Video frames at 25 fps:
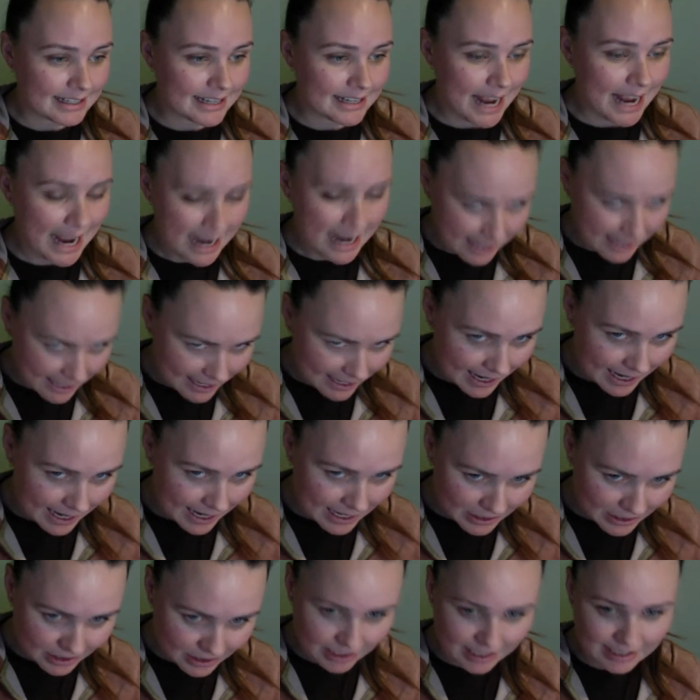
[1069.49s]

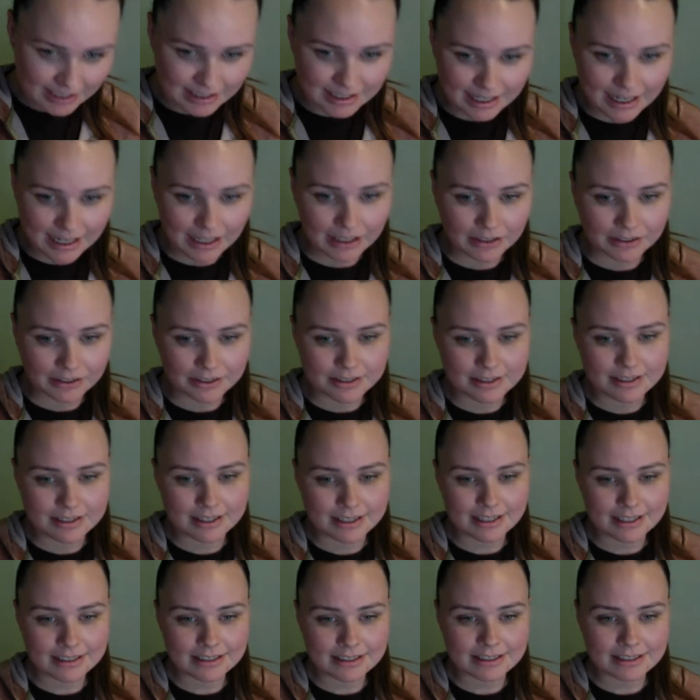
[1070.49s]
ADHD
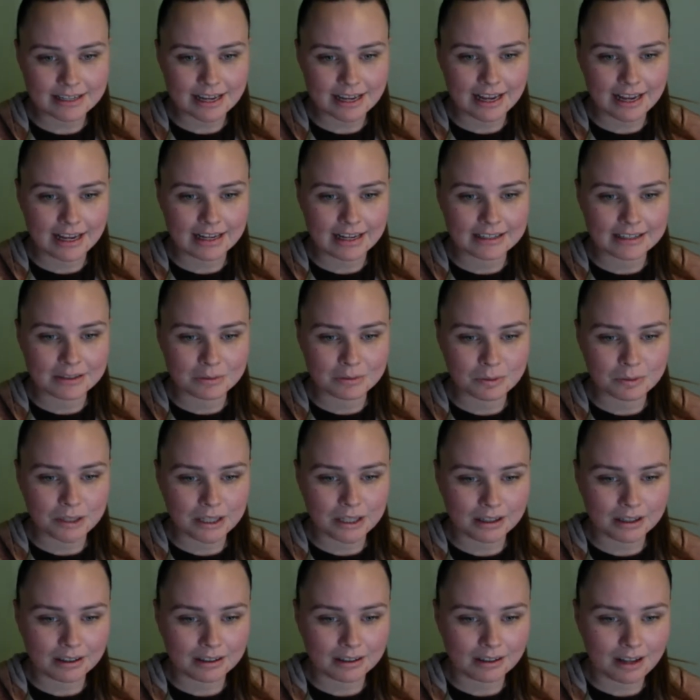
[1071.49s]
diagnosis, and we
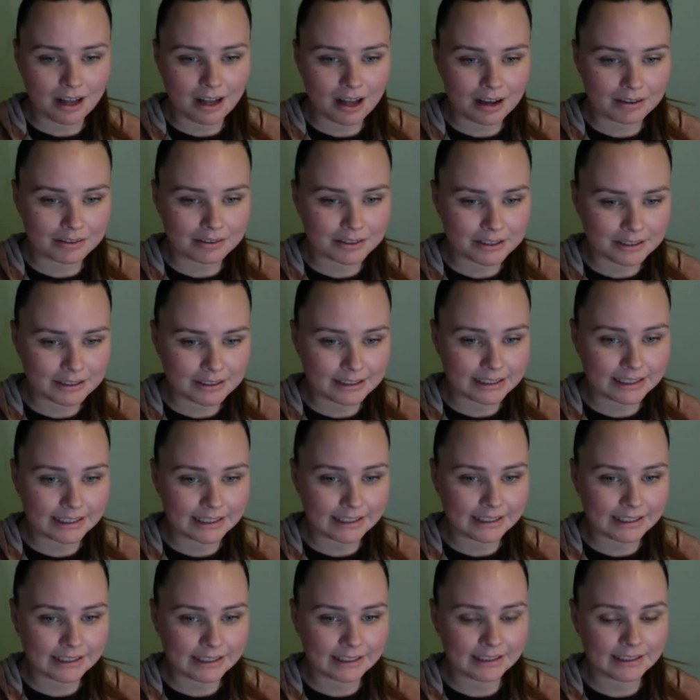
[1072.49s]
are
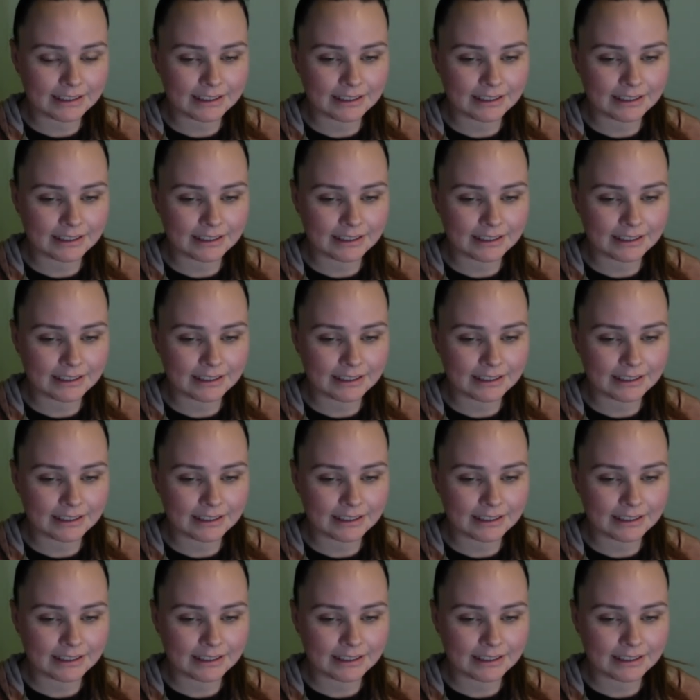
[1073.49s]
currently